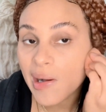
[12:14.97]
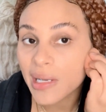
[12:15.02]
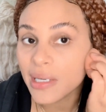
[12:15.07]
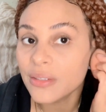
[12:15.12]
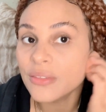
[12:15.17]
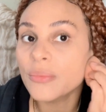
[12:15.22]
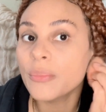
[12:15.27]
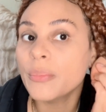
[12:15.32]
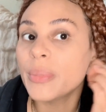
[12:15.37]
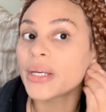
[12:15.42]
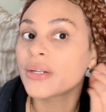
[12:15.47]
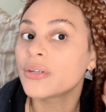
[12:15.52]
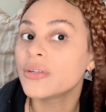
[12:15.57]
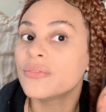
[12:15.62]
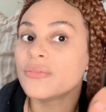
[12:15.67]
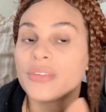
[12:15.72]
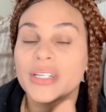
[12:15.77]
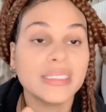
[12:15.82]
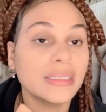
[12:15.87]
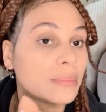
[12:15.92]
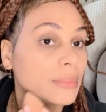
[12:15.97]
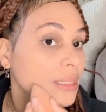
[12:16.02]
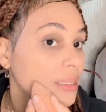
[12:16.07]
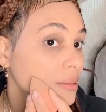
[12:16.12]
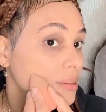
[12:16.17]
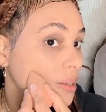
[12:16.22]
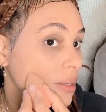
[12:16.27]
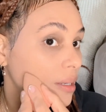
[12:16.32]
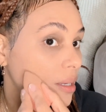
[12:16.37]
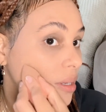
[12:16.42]
and a better investment
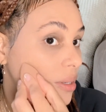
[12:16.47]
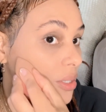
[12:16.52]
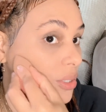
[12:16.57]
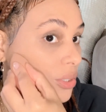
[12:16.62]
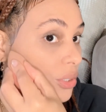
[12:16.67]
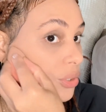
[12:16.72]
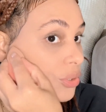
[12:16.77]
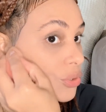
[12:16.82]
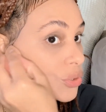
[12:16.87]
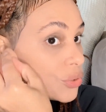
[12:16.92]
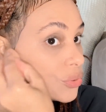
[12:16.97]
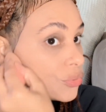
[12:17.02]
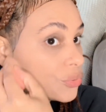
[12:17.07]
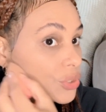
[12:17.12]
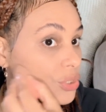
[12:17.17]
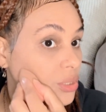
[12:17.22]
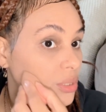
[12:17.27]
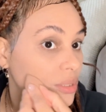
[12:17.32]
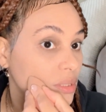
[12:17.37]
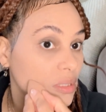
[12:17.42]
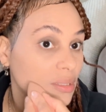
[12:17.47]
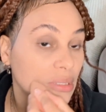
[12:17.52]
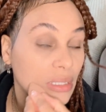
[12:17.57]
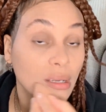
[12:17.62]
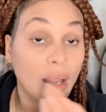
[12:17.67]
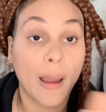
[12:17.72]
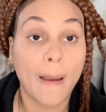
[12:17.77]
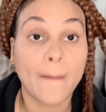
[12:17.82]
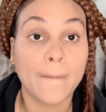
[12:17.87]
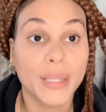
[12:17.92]
to just
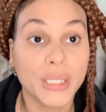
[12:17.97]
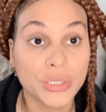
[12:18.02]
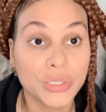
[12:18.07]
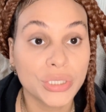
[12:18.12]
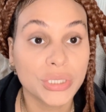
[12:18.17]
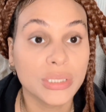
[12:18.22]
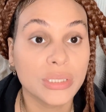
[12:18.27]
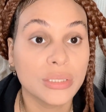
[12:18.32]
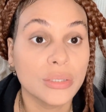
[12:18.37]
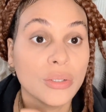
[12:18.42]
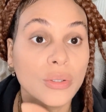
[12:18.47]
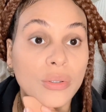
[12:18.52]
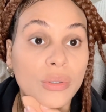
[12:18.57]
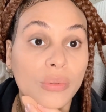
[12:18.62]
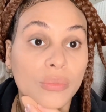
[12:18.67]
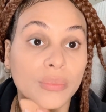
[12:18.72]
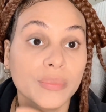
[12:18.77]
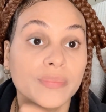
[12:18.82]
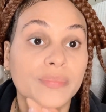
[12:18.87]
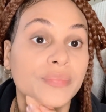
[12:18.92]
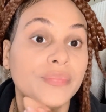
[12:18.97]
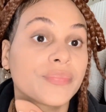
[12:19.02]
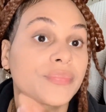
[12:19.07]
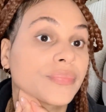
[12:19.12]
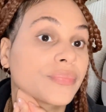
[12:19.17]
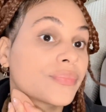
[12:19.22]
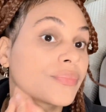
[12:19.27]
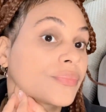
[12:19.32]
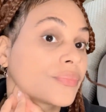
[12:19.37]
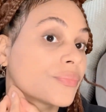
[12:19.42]
purchase a home,
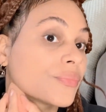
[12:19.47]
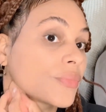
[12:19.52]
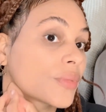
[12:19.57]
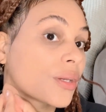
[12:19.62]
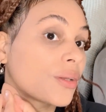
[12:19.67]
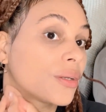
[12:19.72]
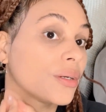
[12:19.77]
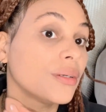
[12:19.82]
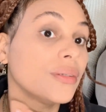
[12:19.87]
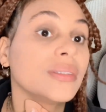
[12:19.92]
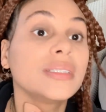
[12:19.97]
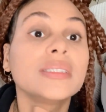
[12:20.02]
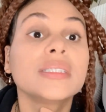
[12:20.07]
you know?